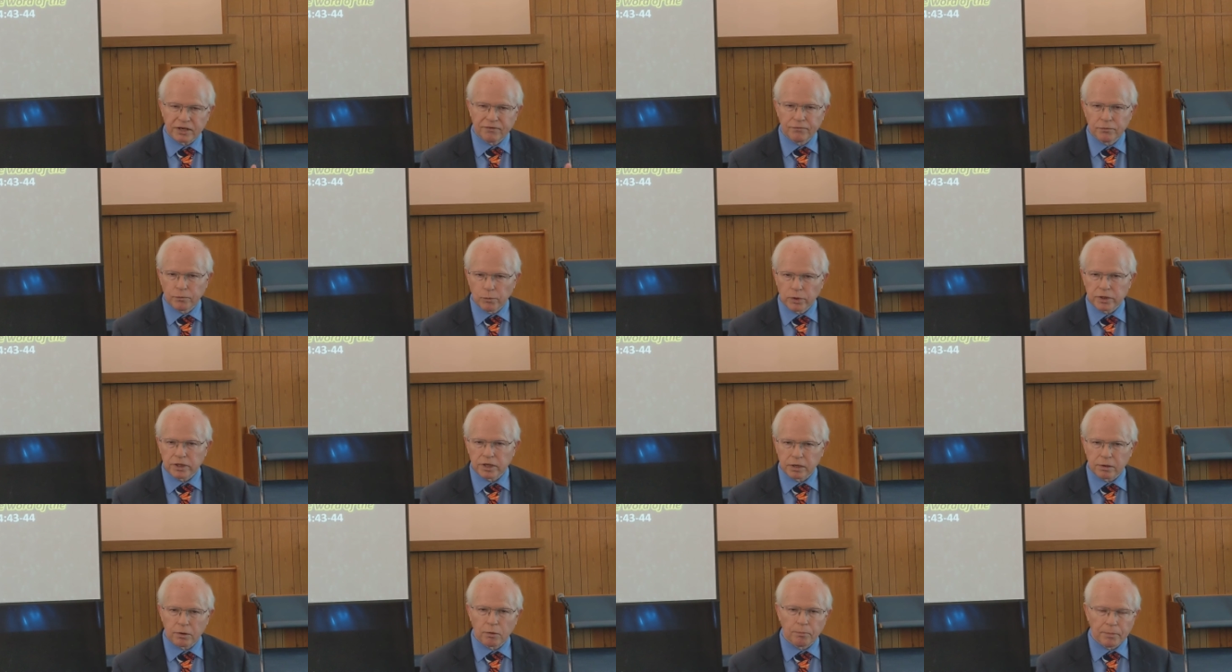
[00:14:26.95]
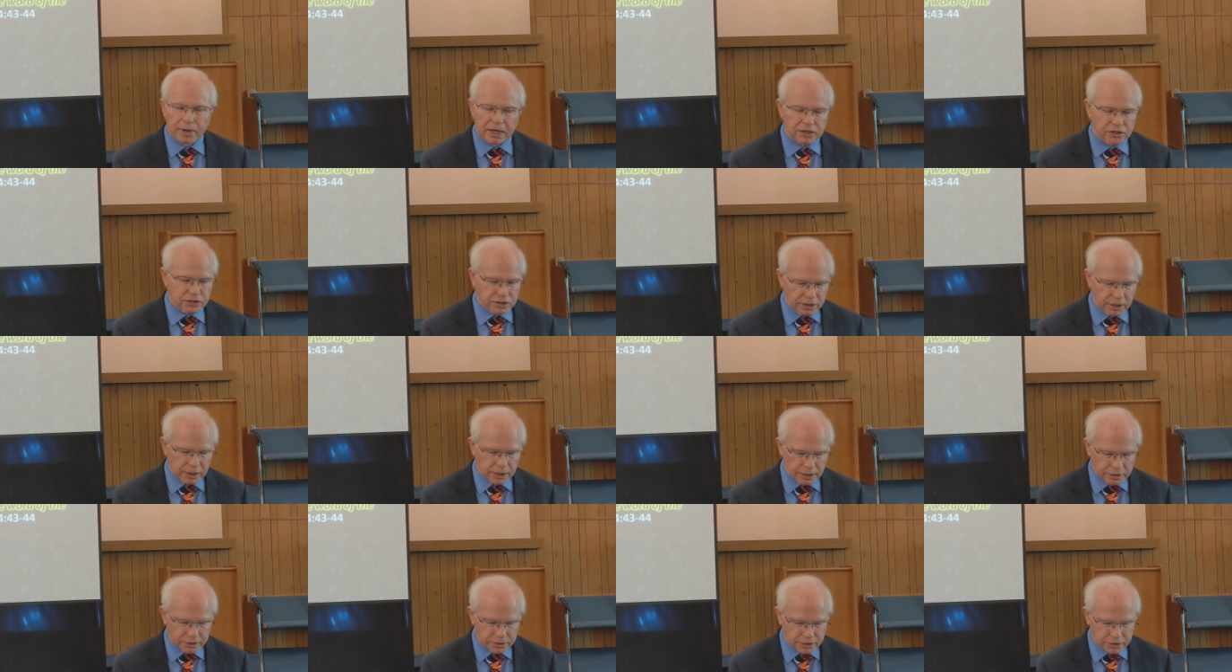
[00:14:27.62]
even when they don't make
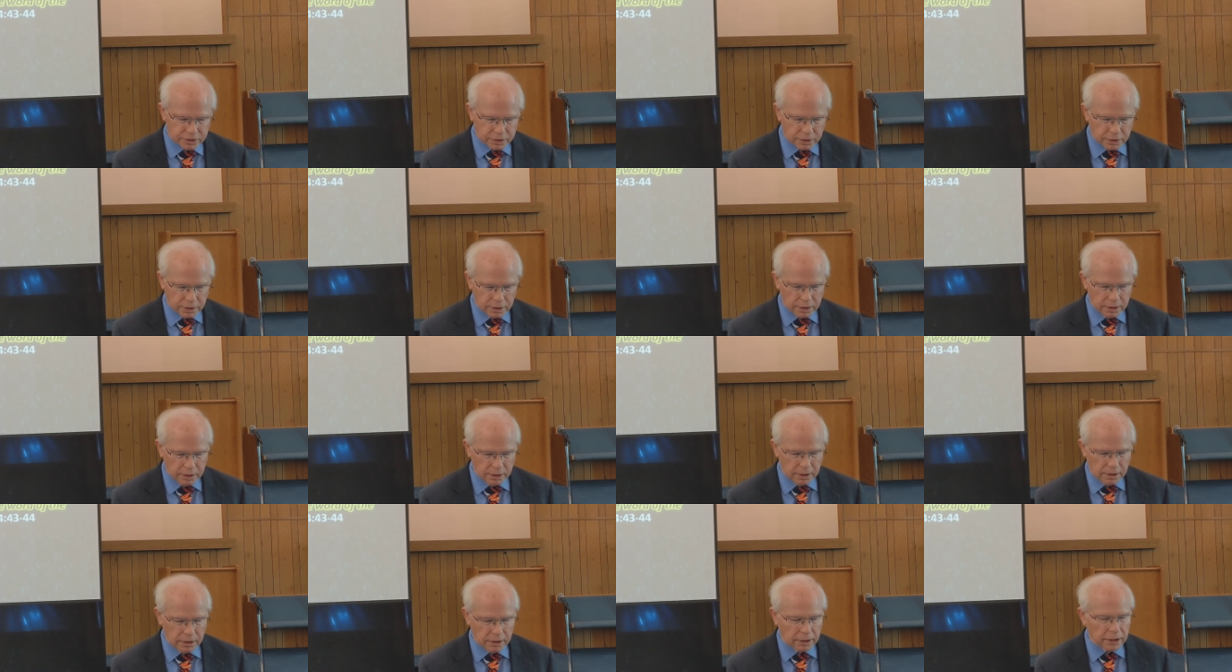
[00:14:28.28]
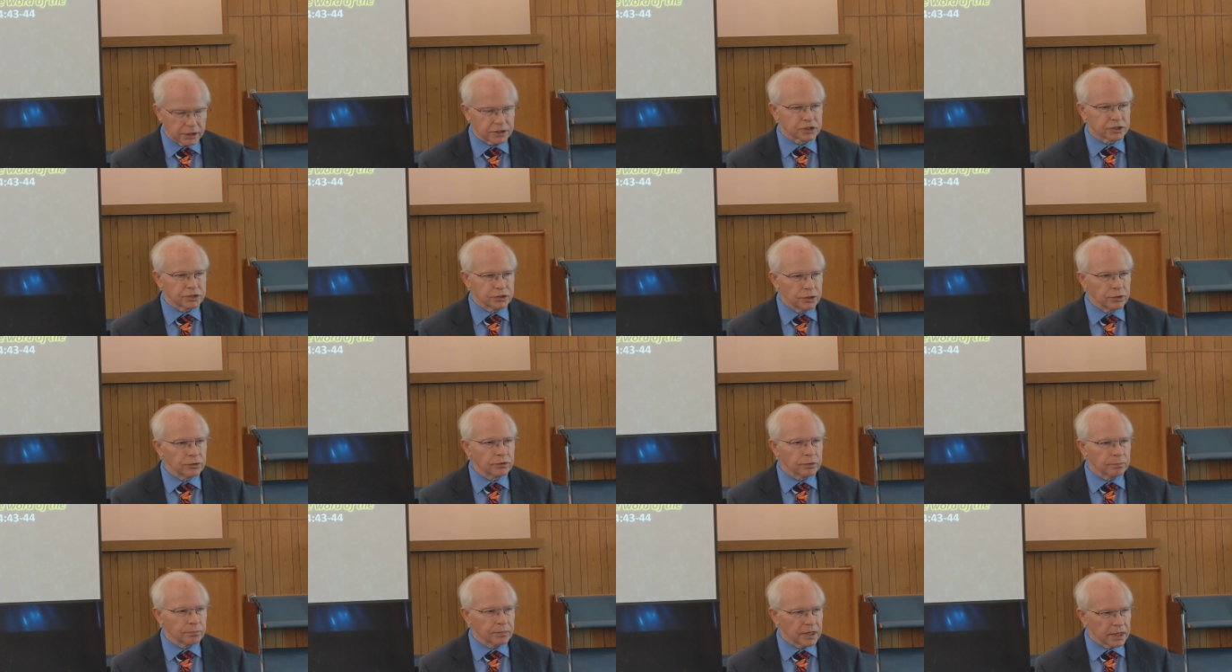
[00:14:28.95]
sense, let's
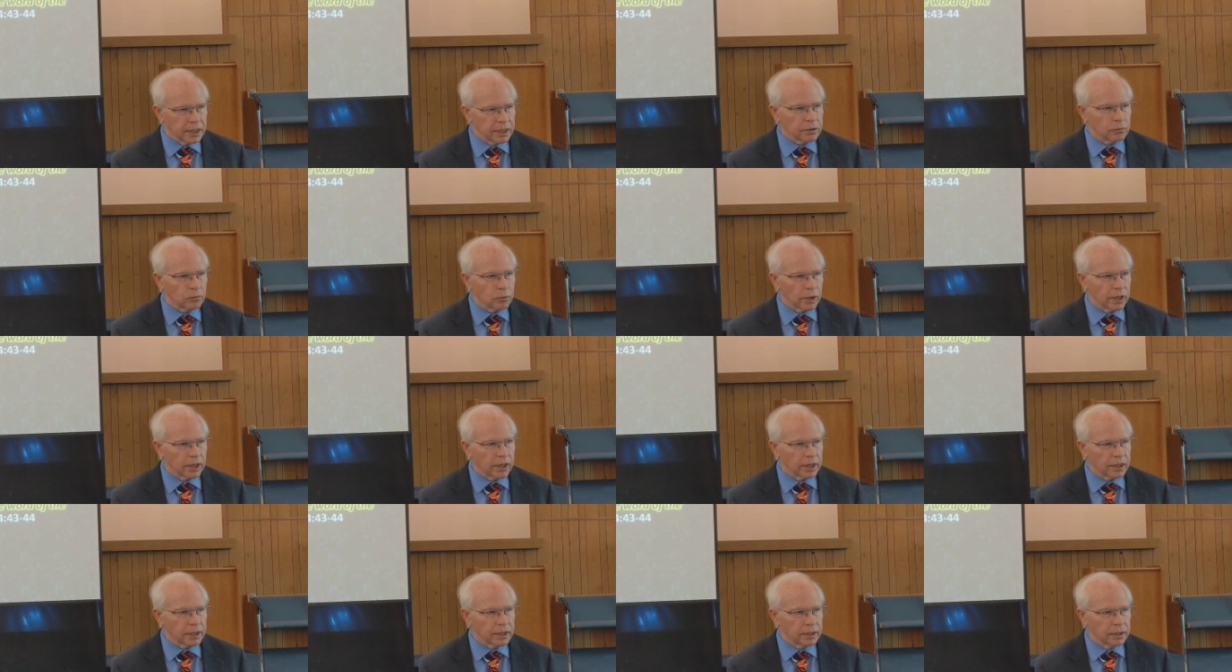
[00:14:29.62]
do them anyway.